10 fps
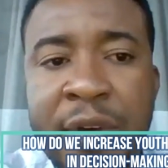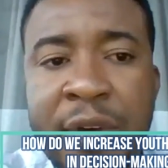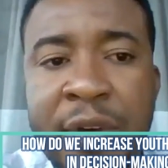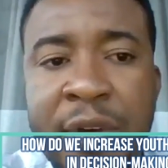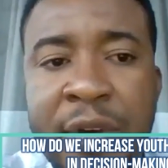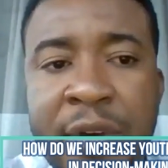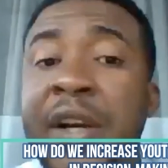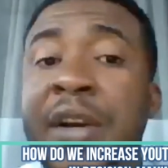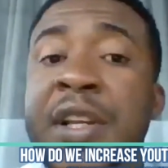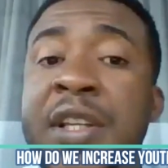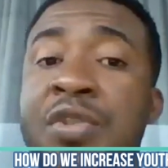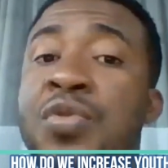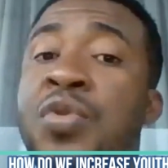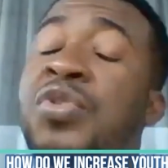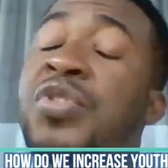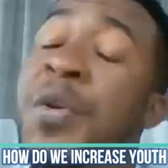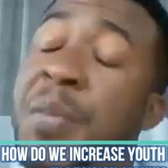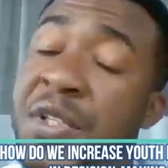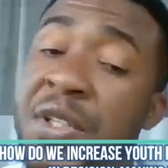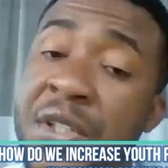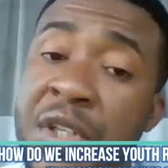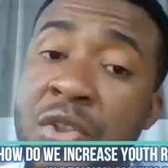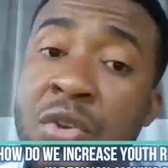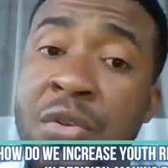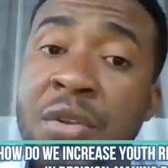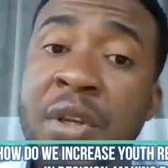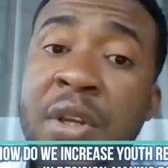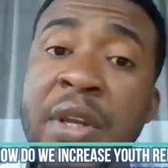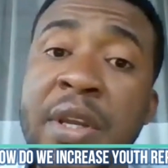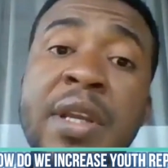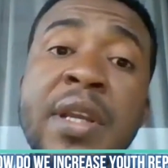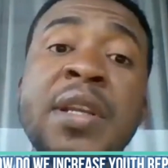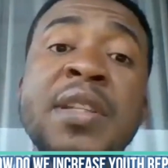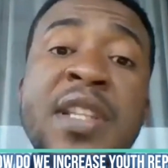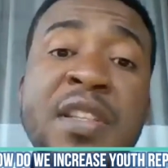Question one, how could we increase youth representation